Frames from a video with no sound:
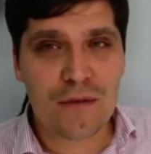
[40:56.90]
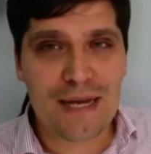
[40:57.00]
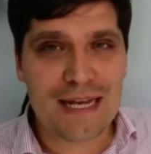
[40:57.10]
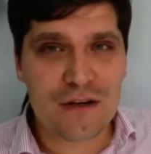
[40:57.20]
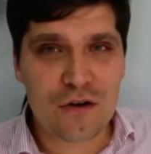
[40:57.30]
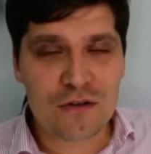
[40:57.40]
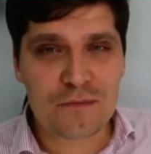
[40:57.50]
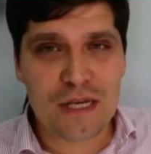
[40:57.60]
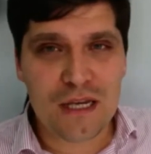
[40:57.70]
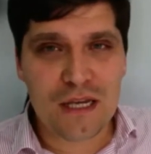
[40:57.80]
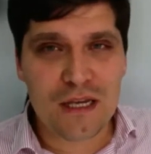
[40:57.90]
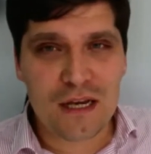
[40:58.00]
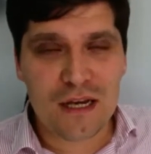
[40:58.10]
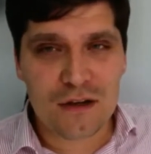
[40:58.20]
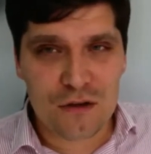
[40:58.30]
may not be
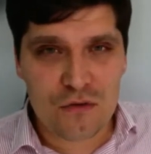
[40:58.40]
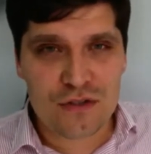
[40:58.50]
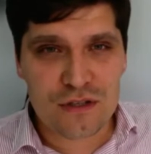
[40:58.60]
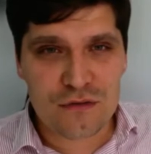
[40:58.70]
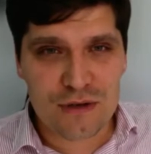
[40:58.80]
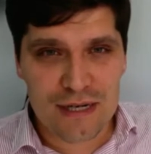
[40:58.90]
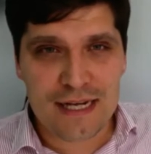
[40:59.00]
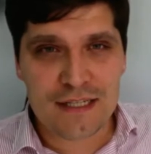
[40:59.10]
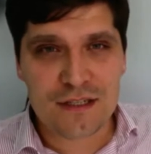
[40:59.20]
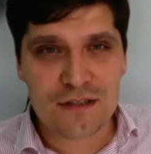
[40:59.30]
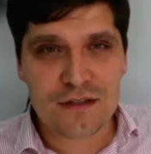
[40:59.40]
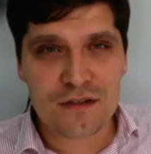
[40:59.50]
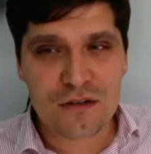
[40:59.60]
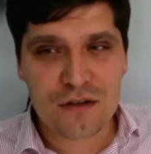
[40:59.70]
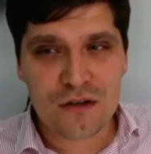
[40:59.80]
closely related
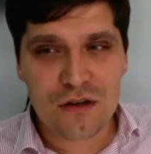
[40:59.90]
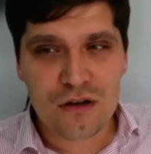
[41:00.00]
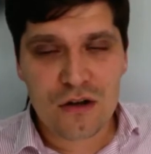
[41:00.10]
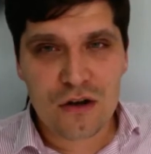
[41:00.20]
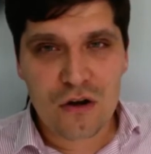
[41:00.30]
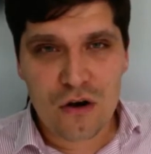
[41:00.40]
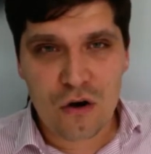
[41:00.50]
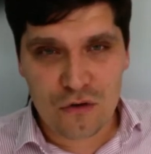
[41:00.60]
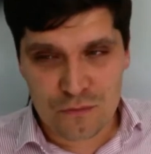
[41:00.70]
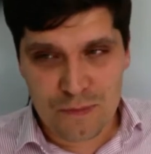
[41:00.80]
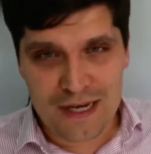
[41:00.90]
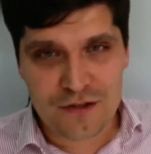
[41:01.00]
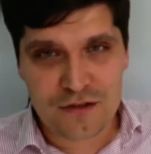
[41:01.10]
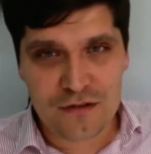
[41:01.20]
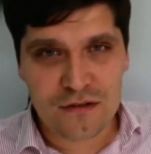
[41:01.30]

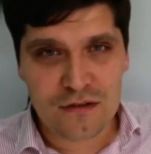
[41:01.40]
occupation.